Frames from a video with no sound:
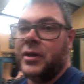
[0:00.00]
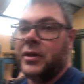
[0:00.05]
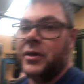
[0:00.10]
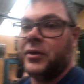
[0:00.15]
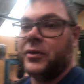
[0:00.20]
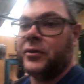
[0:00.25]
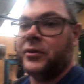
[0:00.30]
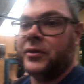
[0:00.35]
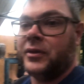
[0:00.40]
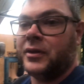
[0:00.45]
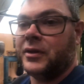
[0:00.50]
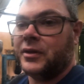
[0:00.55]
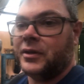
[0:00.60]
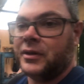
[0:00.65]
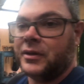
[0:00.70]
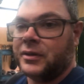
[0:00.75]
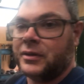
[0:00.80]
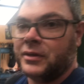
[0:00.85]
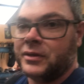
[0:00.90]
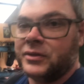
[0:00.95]
the
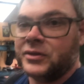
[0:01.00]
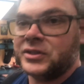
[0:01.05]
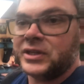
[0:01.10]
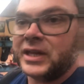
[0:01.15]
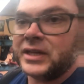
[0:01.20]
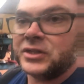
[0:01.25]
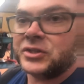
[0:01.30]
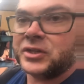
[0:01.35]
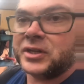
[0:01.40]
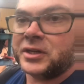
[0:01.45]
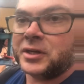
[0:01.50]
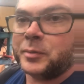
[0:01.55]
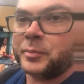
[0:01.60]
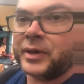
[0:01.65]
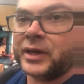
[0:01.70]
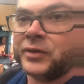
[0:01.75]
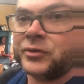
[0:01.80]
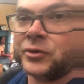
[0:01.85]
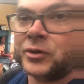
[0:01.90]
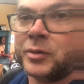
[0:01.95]
tank sealing
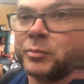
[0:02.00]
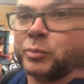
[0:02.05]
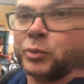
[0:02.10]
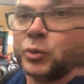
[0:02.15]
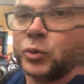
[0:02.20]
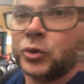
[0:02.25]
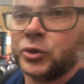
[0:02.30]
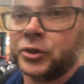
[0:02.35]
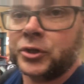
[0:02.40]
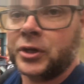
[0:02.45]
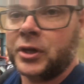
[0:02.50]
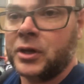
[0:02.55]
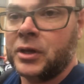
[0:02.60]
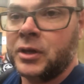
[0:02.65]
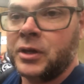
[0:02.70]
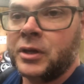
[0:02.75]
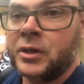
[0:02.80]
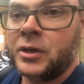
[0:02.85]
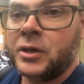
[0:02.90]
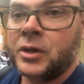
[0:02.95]
paint that I bought
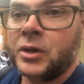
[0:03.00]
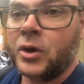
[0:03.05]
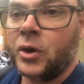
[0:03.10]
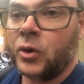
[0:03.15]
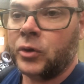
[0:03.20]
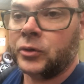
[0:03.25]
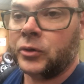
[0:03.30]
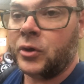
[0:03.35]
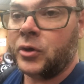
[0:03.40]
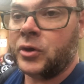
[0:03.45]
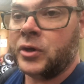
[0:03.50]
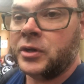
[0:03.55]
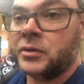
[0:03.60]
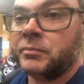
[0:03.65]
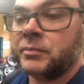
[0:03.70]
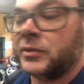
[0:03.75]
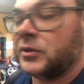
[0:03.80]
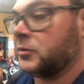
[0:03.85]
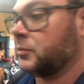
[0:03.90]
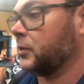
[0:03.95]
online
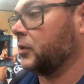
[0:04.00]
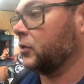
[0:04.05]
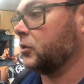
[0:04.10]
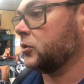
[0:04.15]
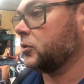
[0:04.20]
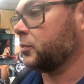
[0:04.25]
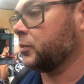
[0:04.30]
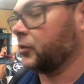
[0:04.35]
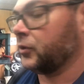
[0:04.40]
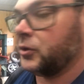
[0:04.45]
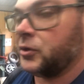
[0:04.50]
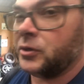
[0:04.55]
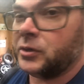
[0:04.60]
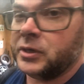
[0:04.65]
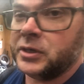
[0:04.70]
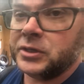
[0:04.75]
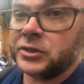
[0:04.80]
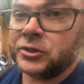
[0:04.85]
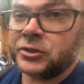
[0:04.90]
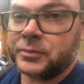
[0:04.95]
has been lost by the
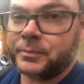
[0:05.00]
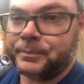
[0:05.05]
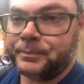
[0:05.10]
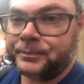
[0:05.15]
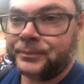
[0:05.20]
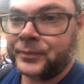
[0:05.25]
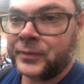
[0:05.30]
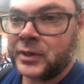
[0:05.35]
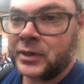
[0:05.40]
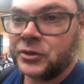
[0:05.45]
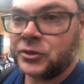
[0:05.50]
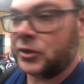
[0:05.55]
couriers, so